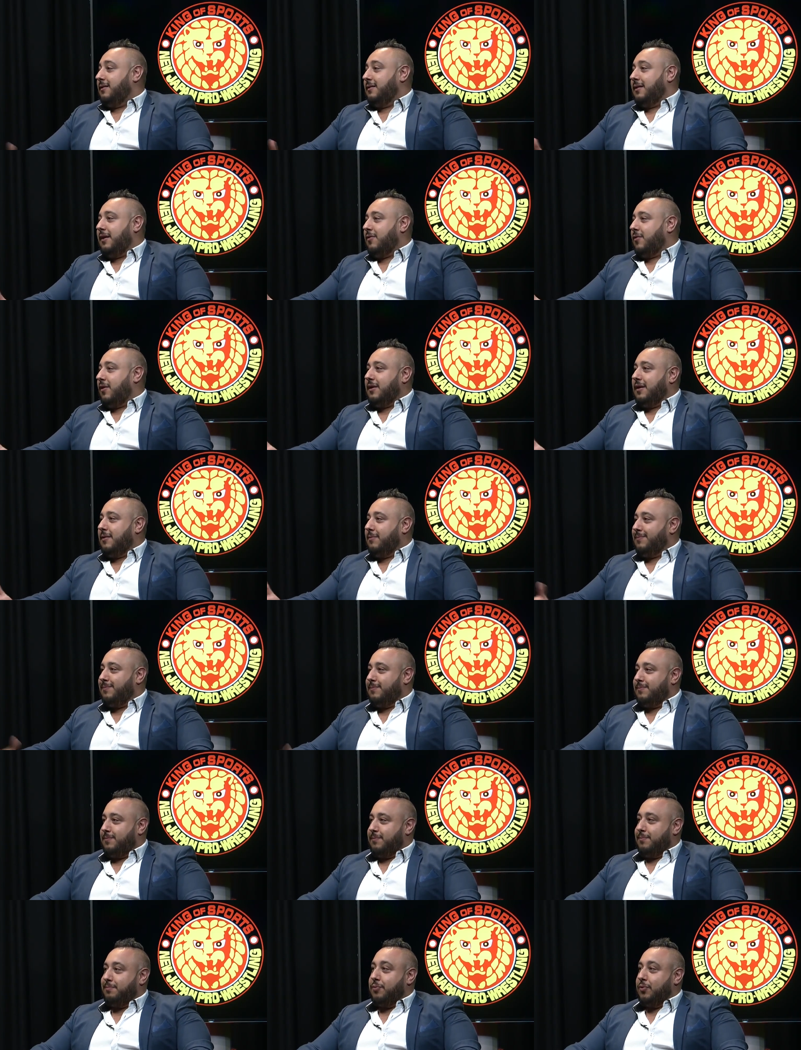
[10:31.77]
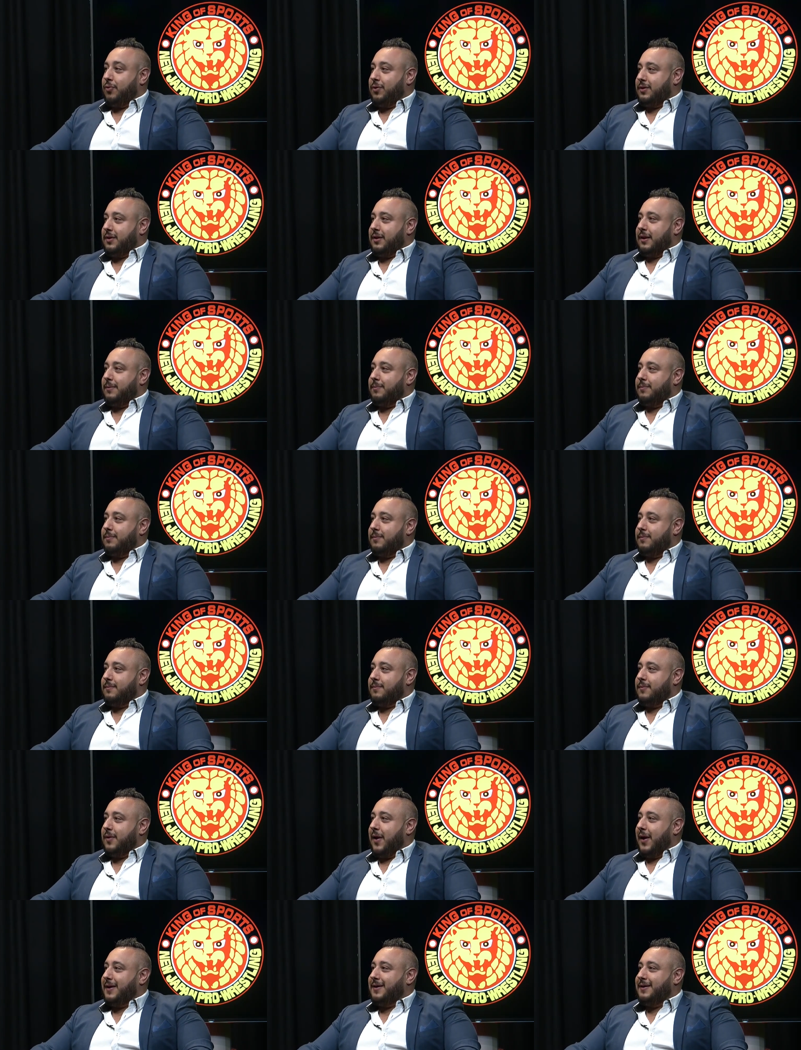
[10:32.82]
And here I am, Bullet Club.
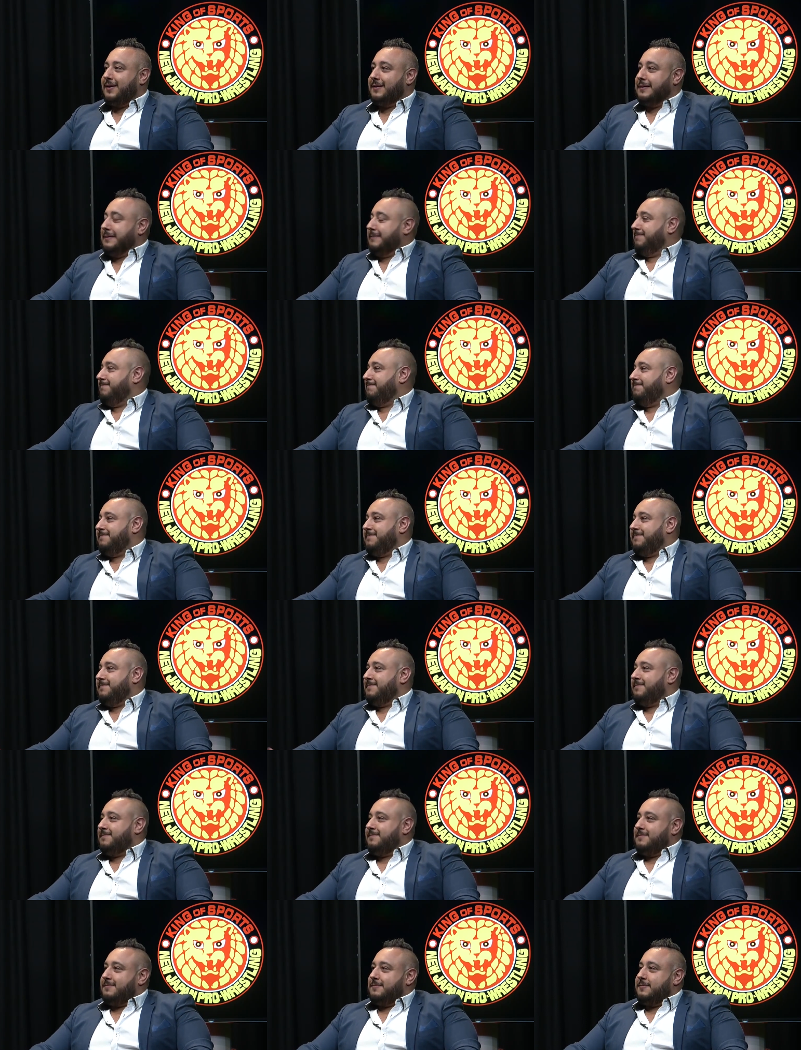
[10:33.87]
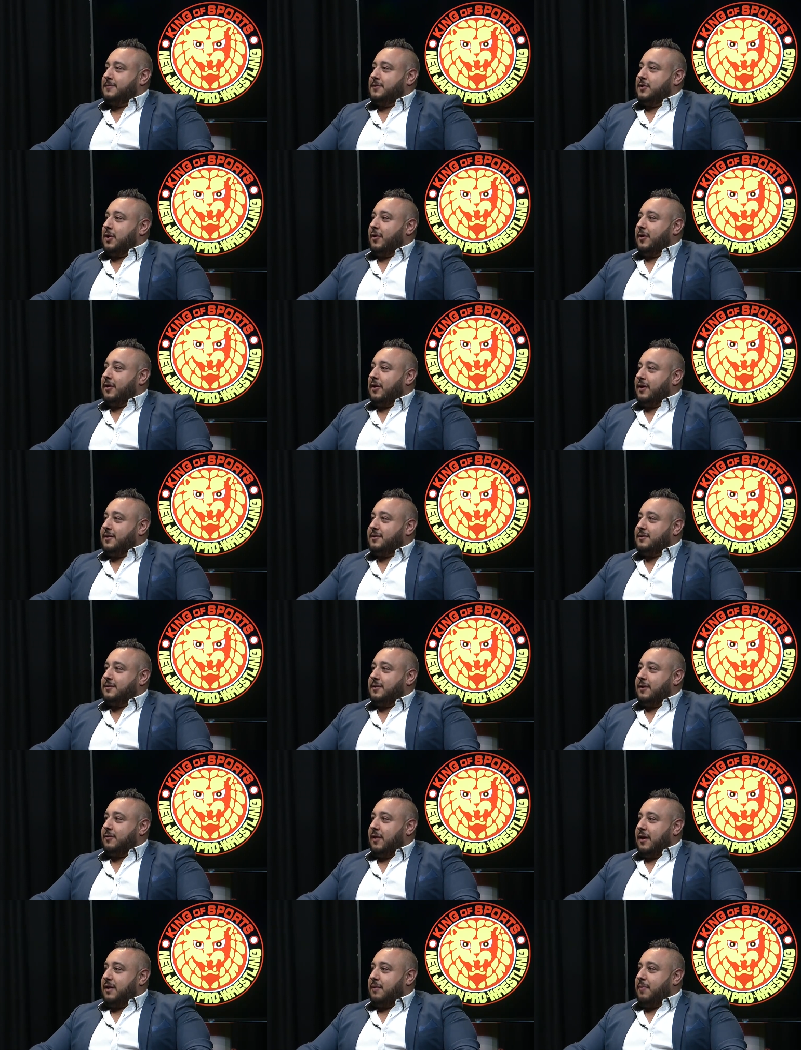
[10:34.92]
Like, sorry,
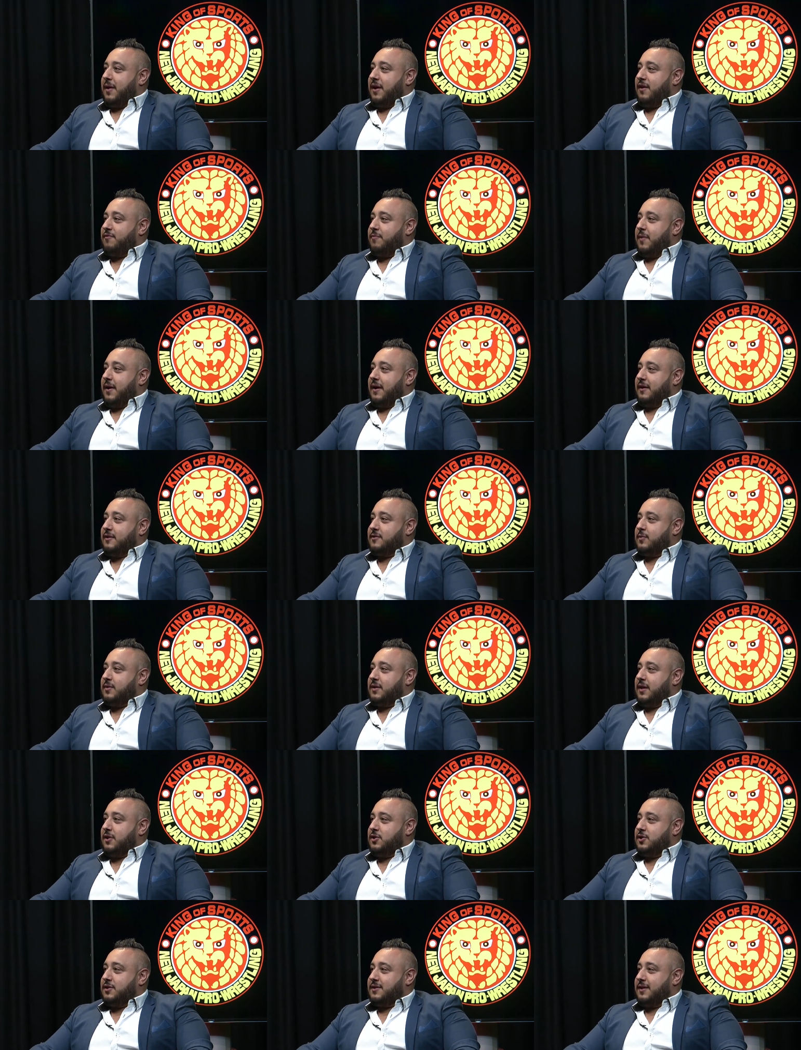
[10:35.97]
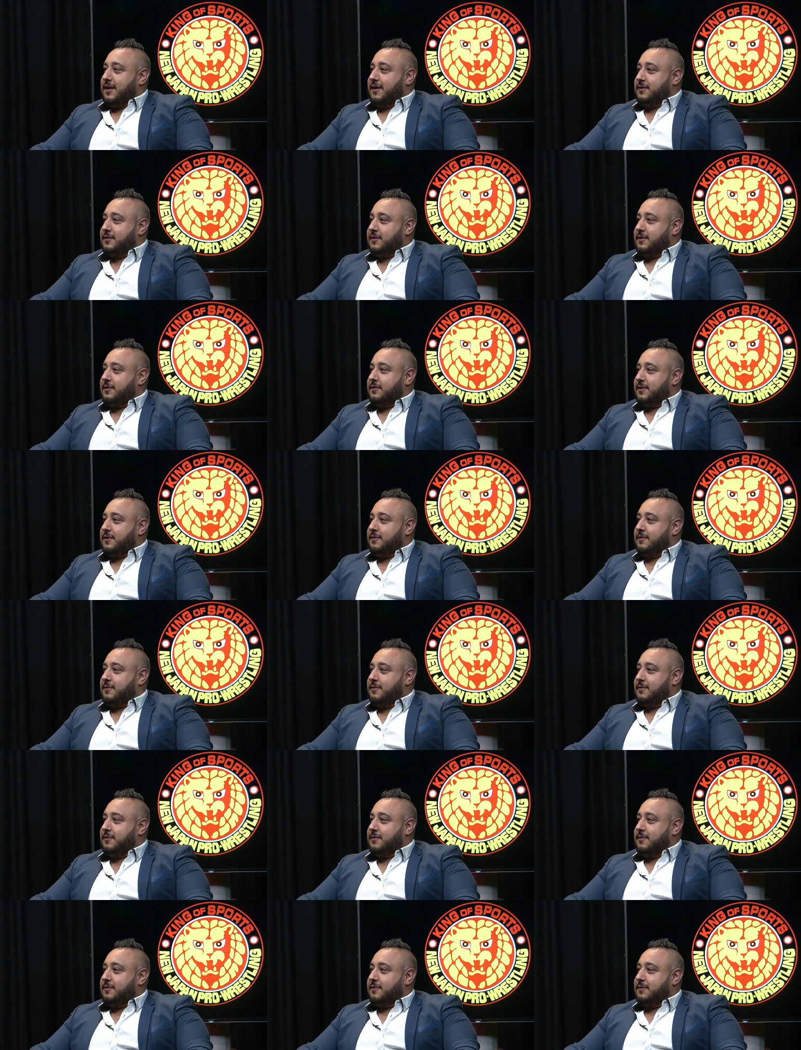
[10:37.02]
guys, I'd rather pay off my house with teacher sales.